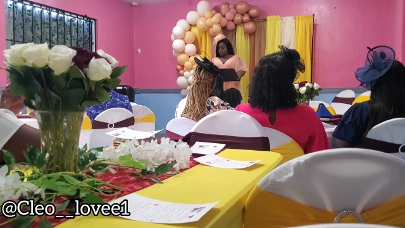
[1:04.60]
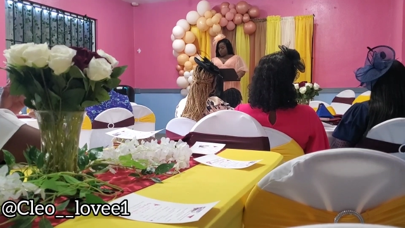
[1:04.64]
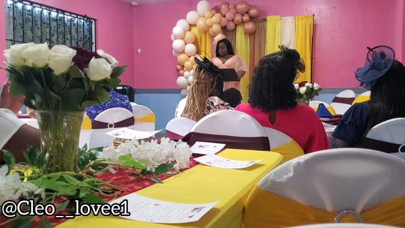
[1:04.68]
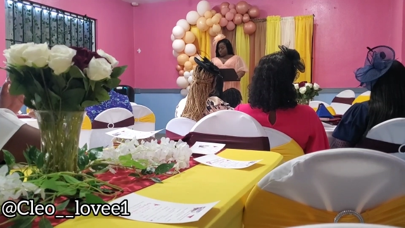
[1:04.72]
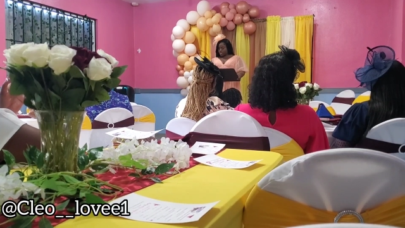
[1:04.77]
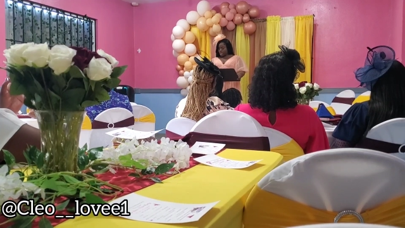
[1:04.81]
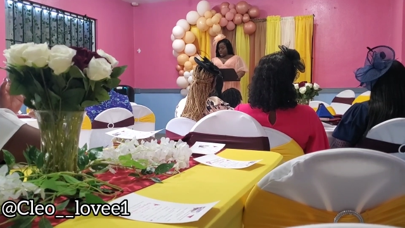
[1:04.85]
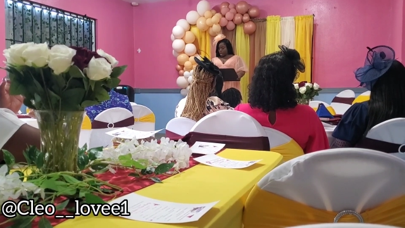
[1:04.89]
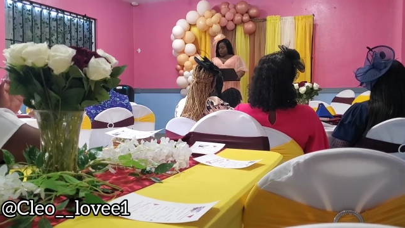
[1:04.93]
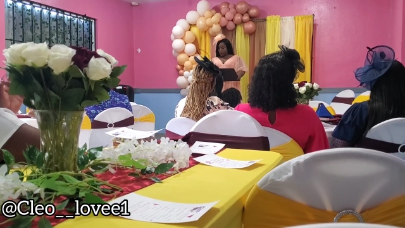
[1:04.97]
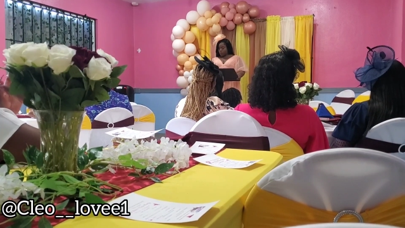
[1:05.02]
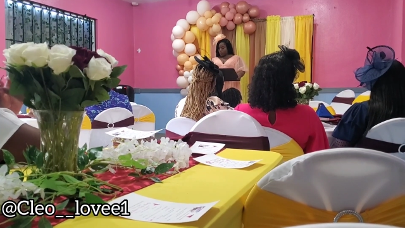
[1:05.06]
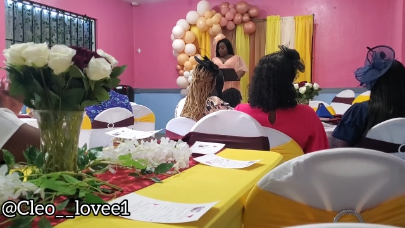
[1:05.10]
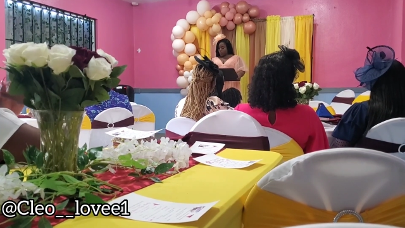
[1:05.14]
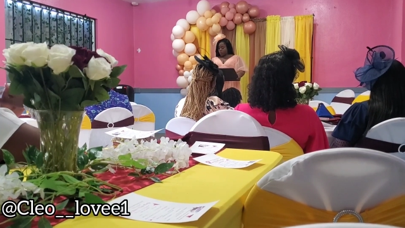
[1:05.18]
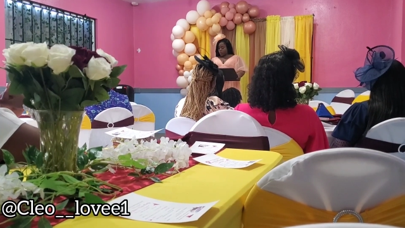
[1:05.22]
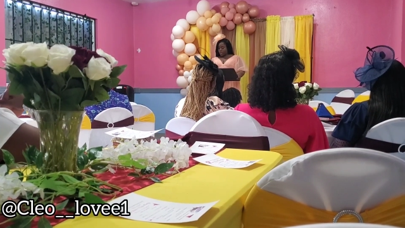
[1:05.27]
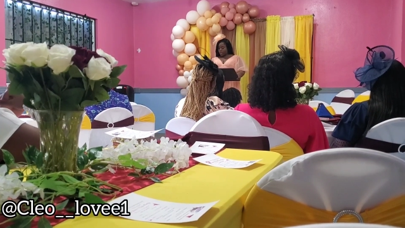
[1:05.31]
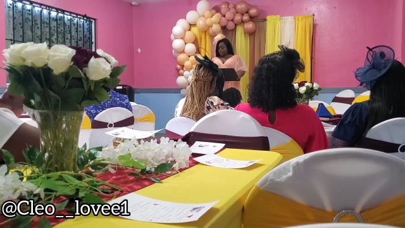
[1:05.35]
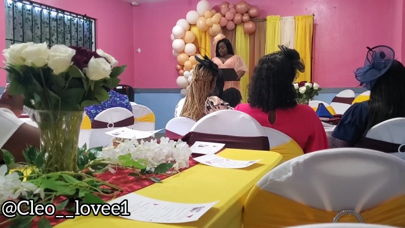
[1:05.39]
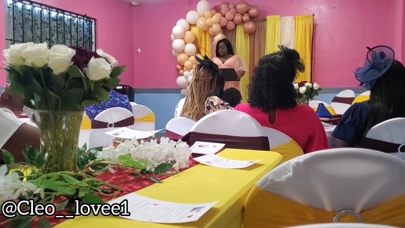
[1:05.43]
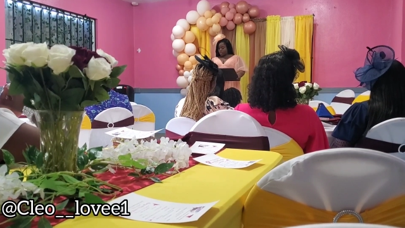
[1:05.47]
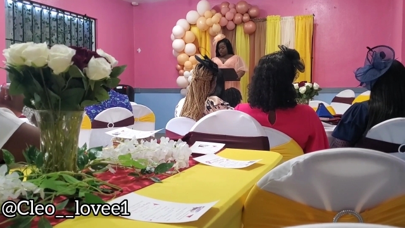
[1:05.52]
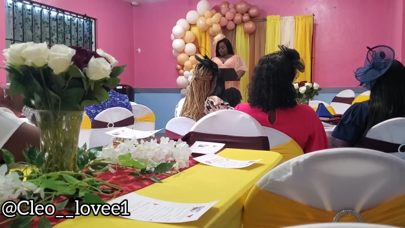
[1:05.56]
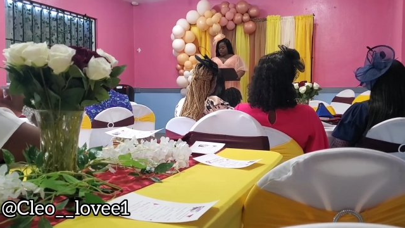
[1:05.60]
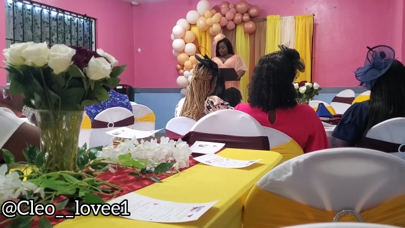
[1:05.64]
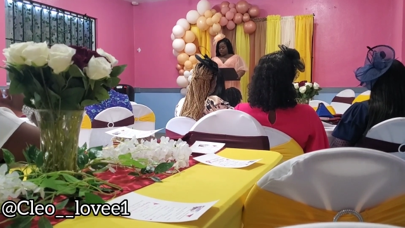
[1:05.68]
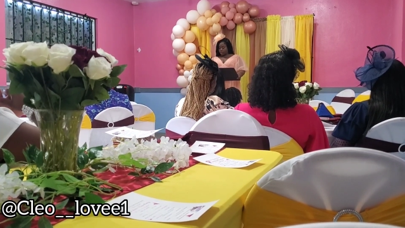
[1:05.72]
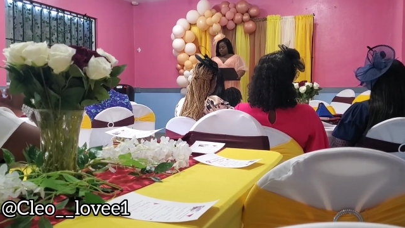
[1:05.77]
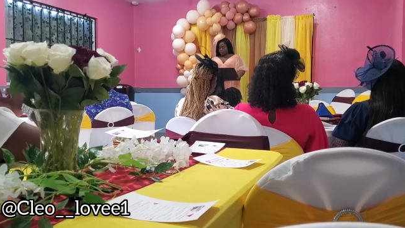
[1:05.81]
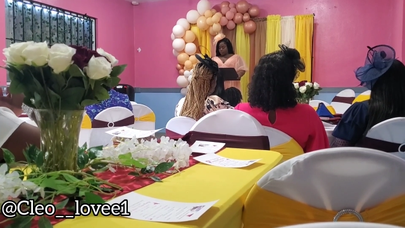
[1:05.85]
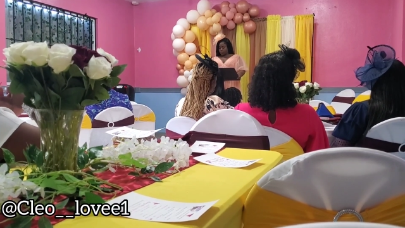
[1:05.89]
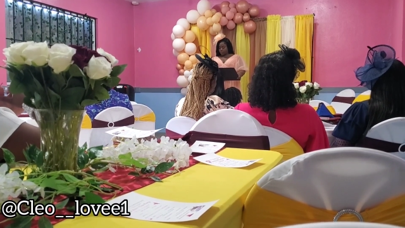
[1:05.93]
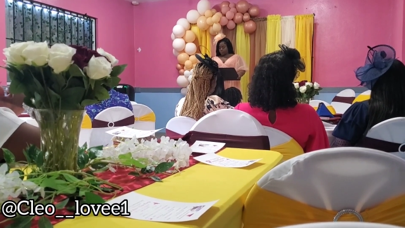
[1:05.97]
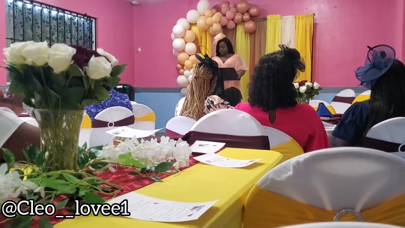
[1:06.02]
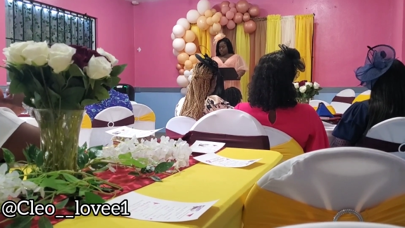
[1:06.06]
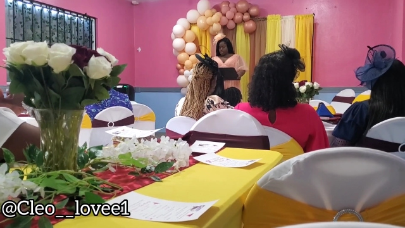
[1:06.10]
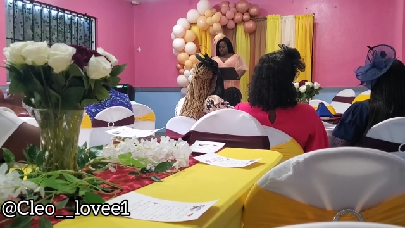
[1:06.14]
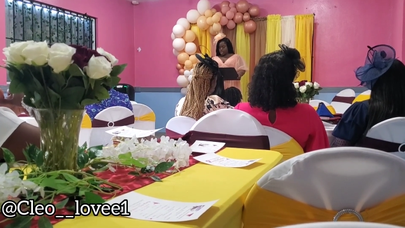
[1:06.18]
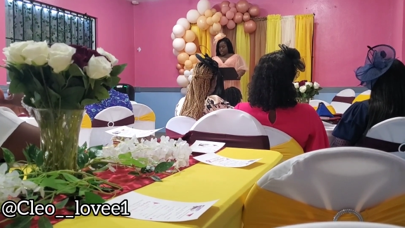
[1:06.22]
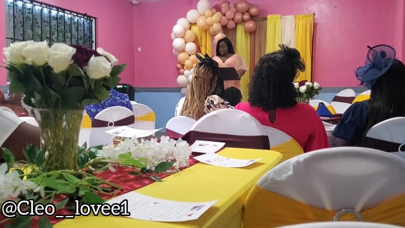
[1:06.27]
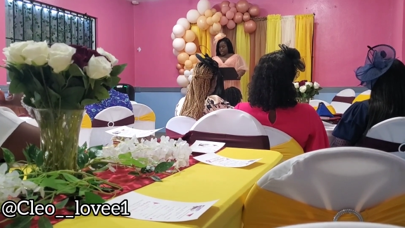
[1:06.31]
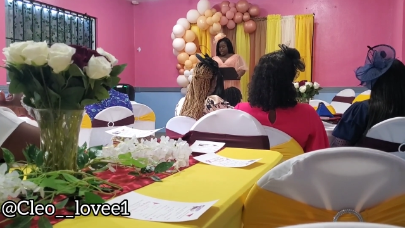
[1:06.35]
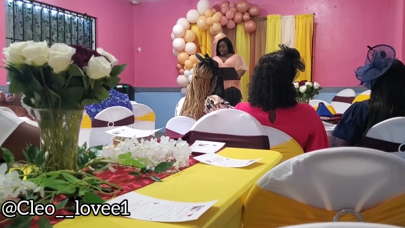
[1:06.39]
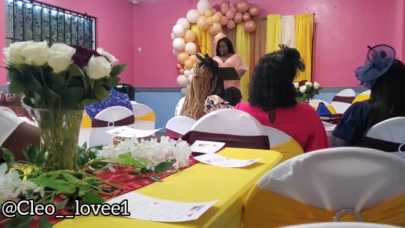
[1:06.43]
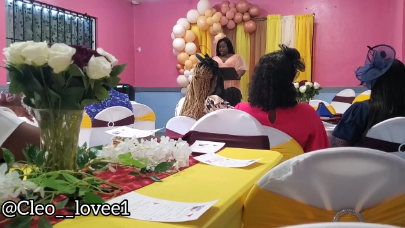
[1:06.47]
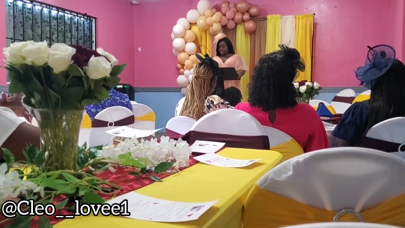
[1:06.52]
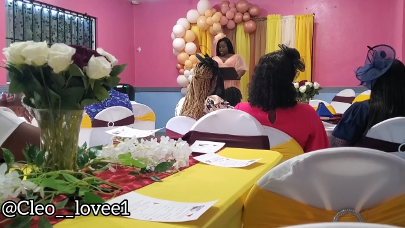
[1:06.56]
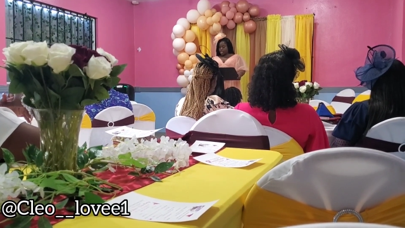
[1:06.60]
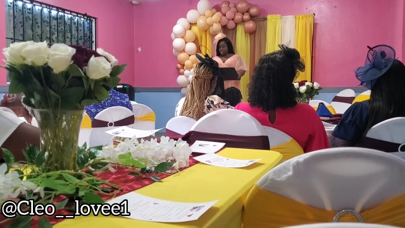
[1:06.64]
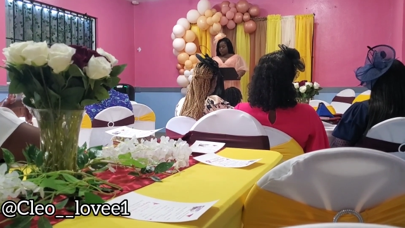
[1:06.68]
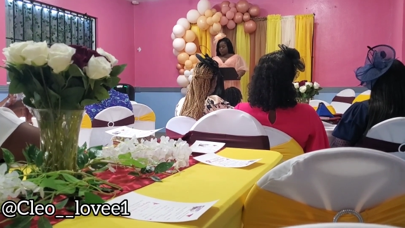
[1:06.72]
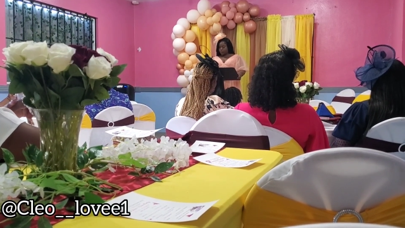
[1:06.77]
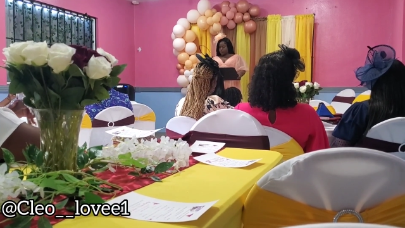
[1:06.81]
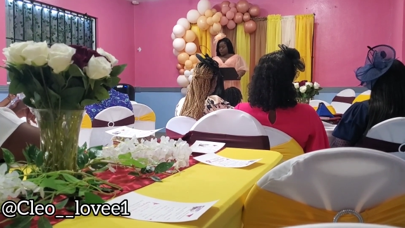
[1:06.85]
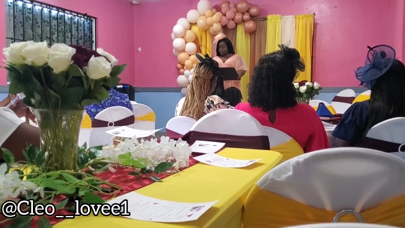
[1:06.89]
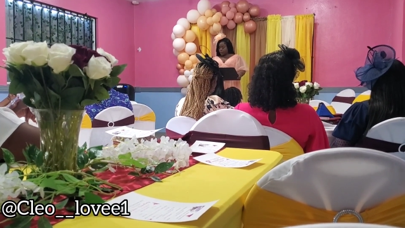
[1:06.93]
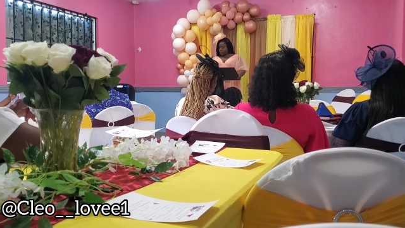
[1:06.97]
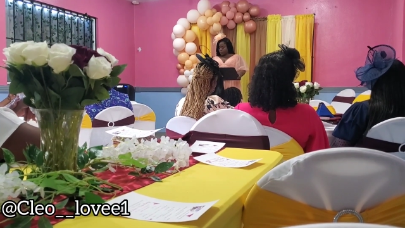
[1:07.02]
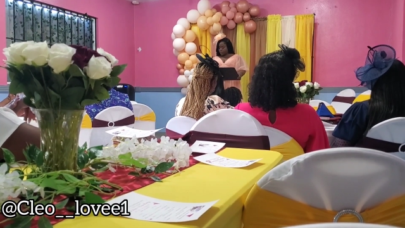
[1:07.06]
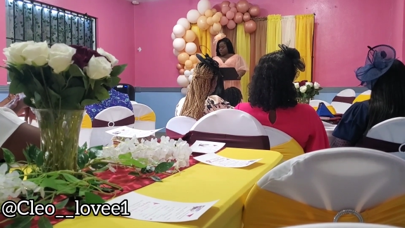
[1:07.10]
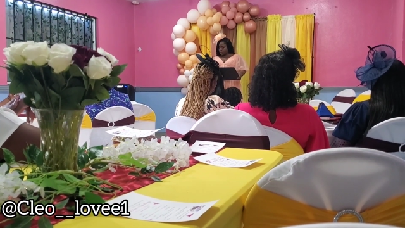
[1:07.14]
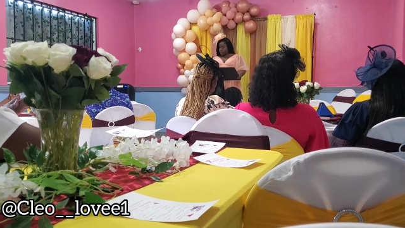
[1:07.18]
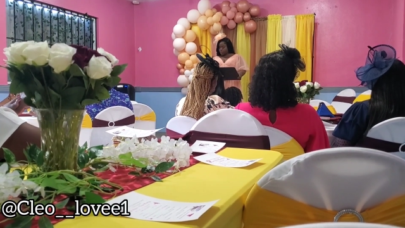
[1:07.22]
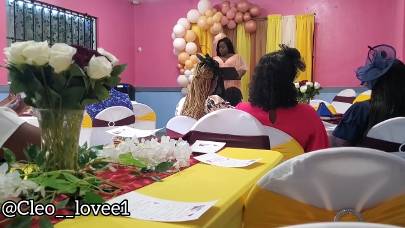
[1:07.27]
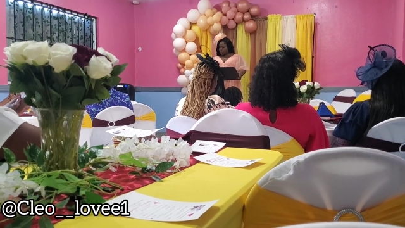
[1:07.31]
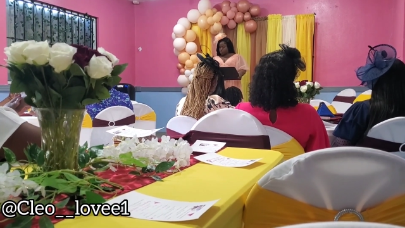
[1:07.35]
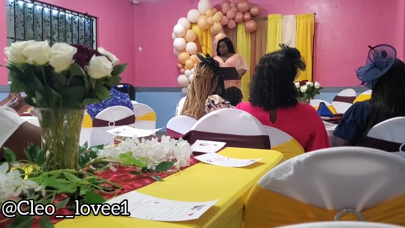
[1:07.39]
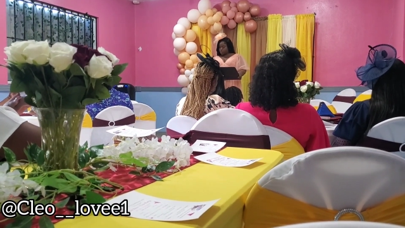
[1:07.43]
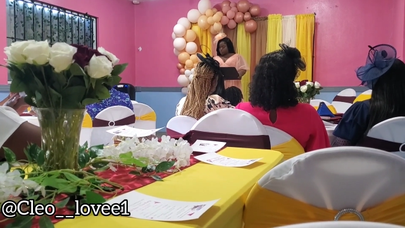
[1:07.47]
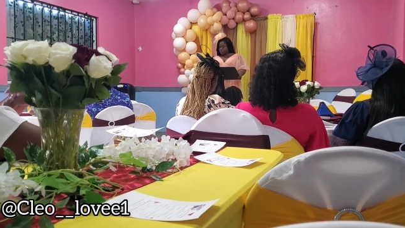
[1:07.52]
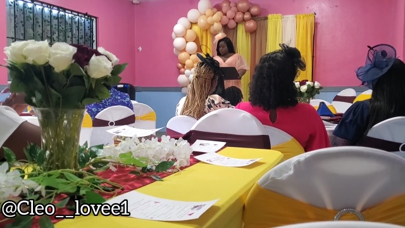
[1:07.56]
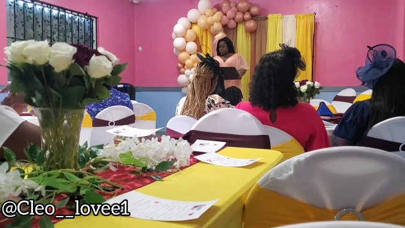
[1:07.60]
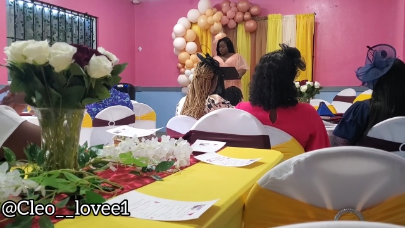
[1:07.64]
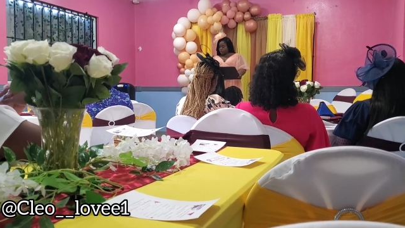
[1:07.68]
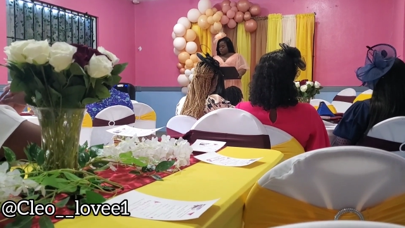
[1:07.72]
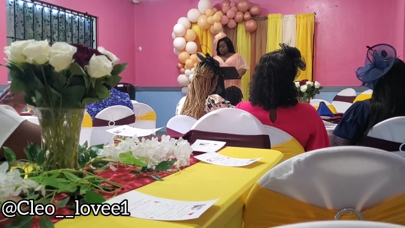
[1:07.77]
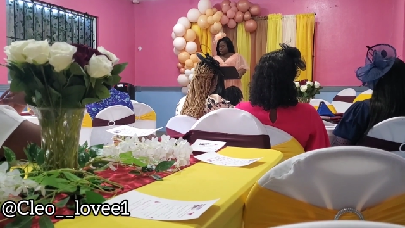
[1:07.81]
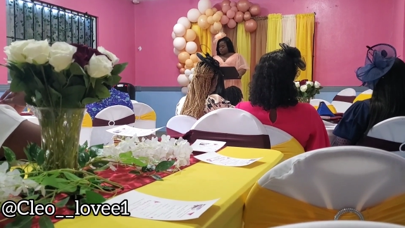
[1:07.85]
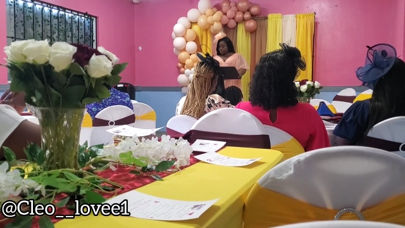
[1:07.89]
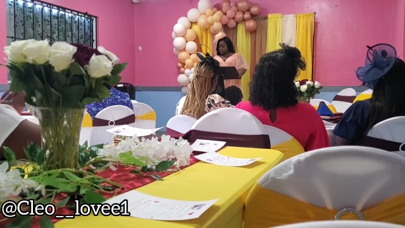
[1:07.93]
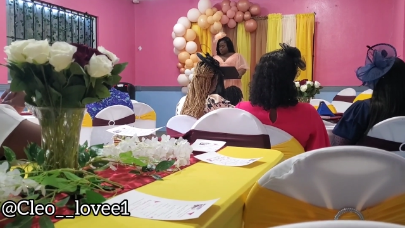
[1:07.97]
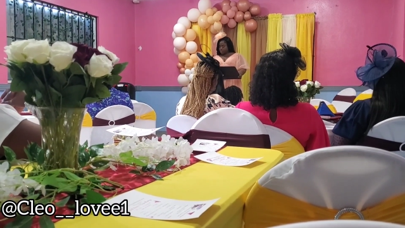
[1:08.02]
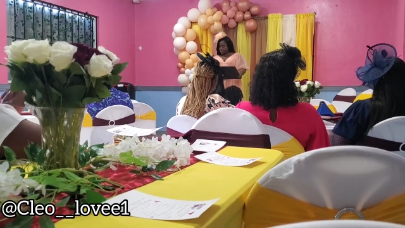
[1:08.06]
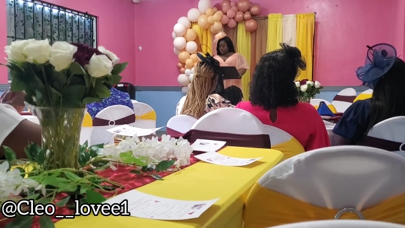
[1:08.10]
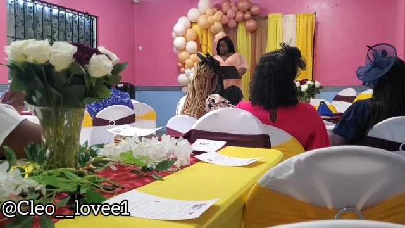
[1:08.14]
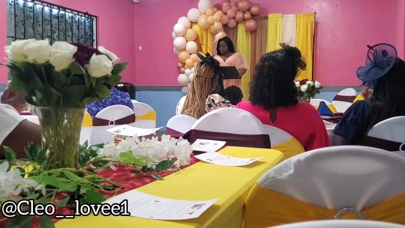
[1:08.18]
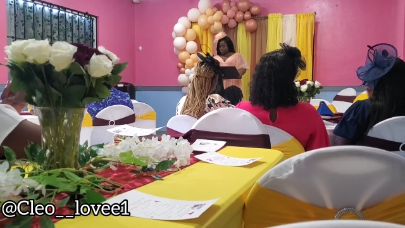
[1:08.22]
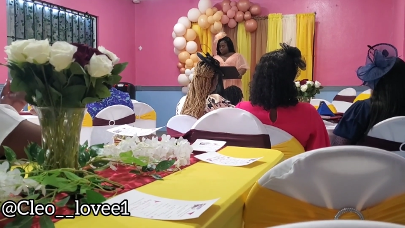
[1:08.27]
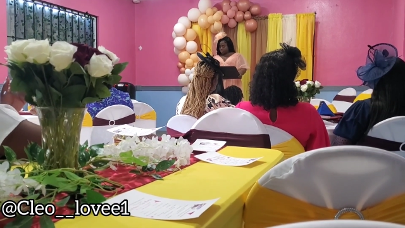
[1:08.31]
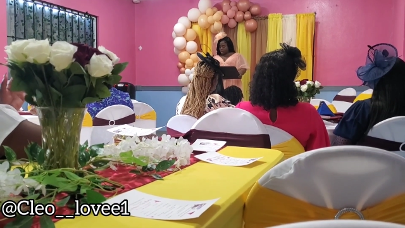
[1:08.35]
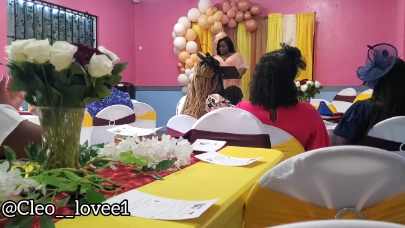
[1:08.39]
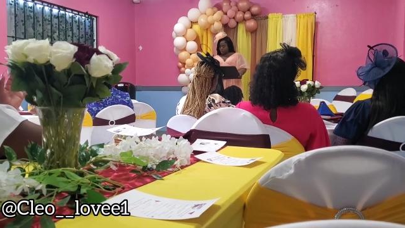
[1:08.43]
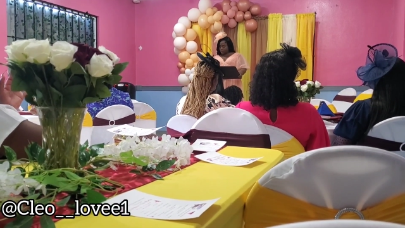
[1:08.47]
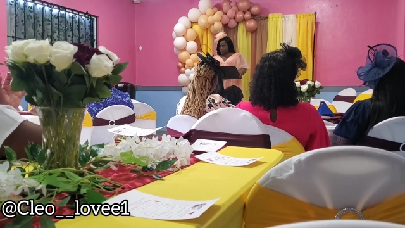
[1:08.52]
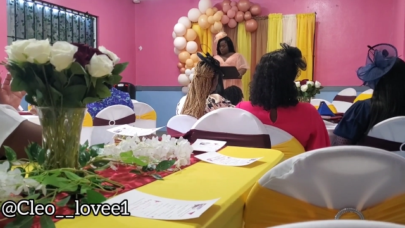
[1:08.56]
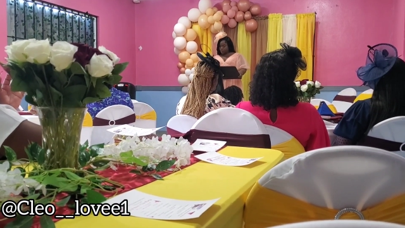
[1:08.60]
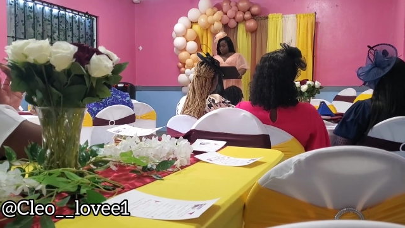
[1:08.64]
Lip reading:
Nobody's mouth can be seen.